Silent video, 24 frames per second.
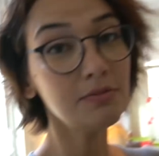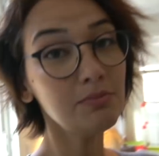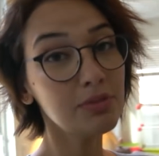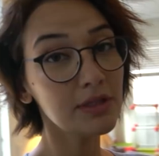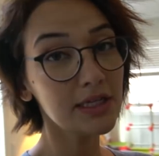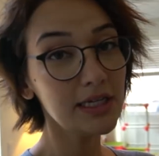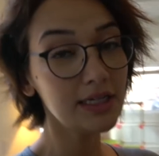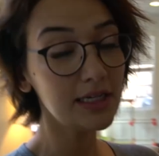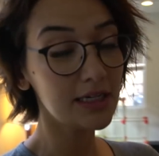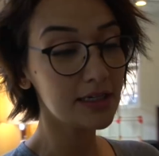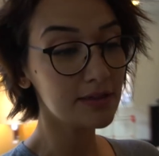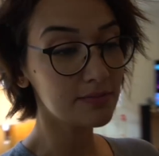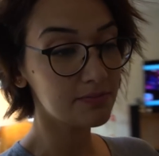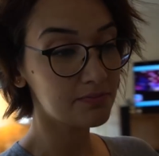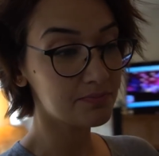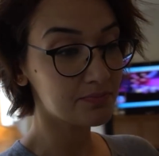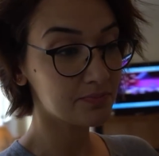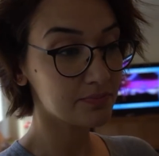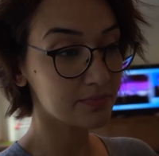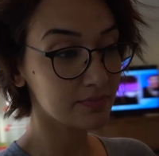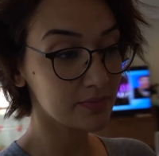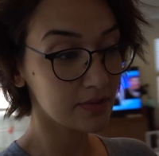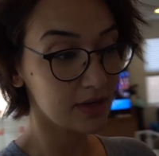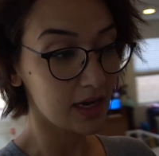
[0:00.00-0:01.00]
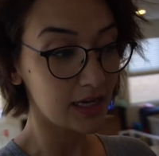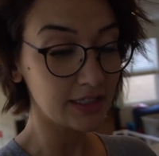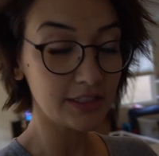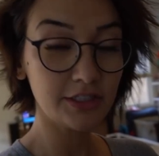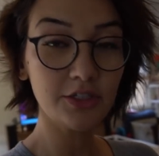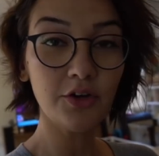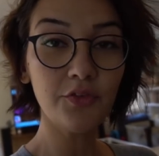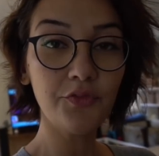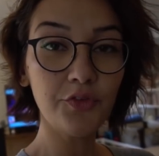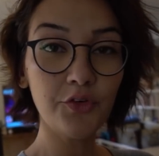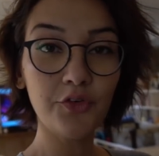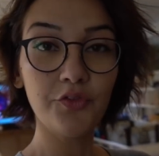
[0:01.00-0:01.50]
complaining. I
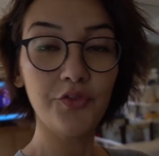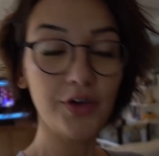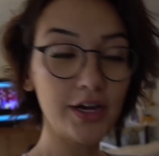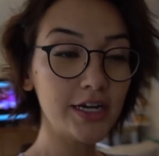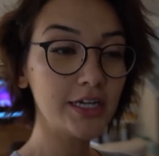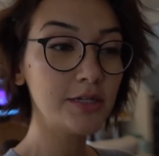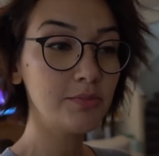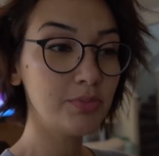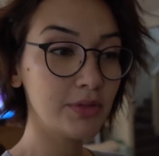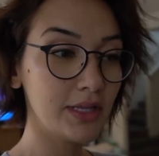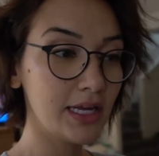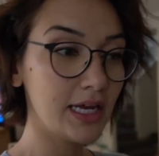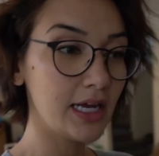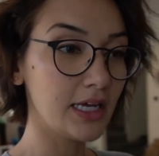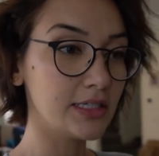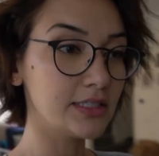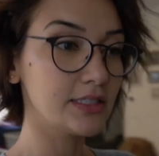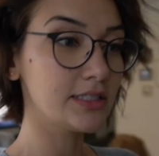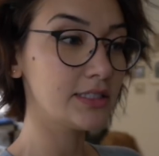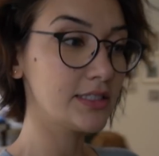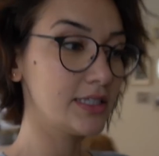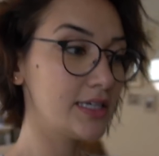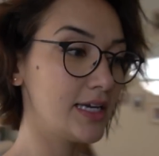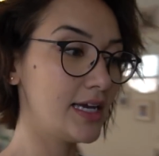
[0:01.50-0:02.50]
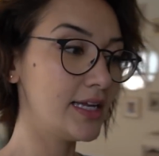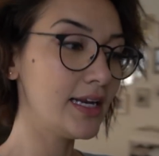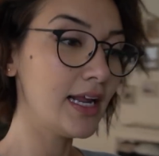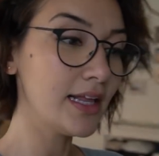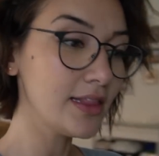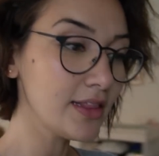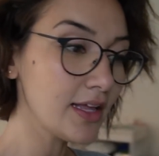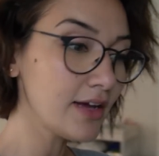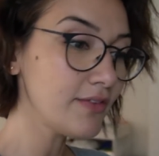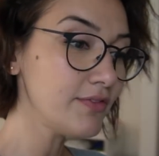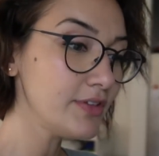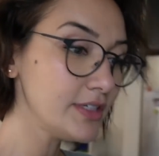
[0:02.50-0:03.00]
still feel very blessed. And
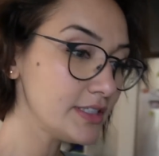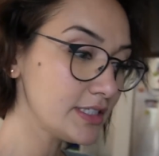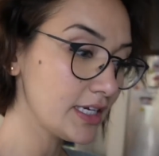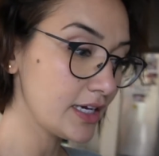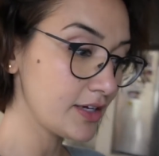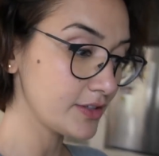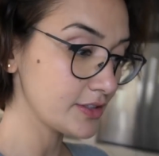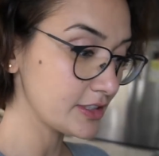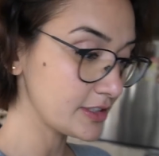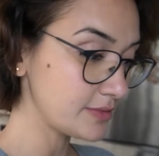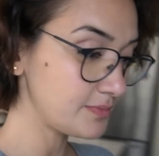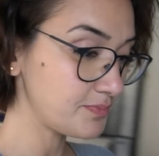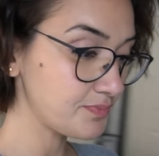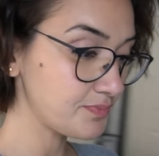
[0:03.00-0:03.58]
I love this house.